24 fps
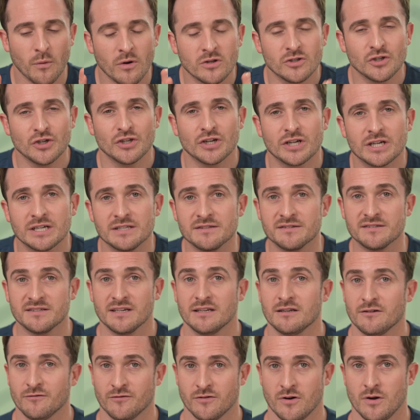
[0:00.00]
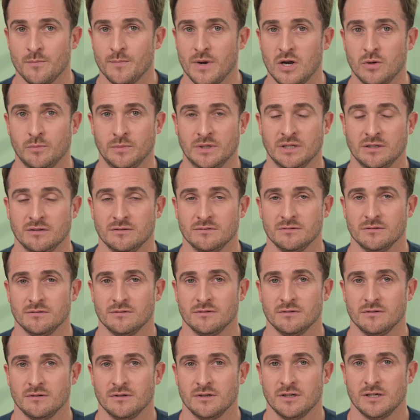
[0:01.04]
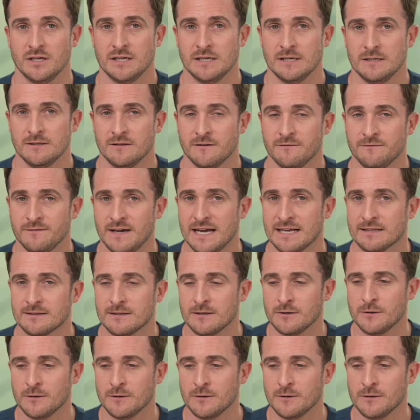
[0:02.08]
want you to consider for a moment the fact